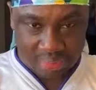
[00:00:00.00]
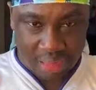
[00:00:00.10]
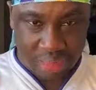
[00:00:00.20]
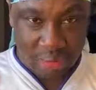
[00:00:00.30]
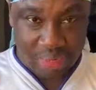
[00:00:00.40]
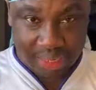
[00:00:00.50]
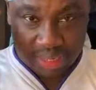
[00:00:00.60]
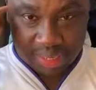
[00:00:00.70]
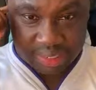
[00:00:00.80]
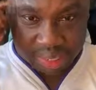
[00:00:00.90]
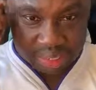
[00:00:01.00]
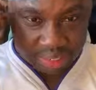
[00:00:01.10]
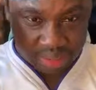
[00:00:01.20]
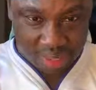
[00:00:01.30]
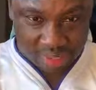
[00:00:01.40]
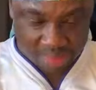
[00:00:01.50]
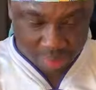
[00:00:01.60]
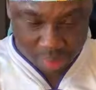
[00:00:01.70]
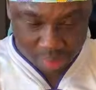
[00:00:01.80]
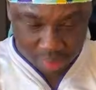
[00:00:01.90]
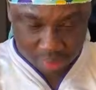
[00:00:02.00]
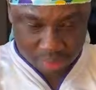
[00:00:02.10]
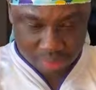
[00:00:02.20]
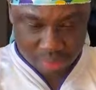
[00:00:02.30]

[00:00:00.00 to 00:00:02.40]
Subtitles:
Chama, who you did? I didn't know. Yes, I'm a boo.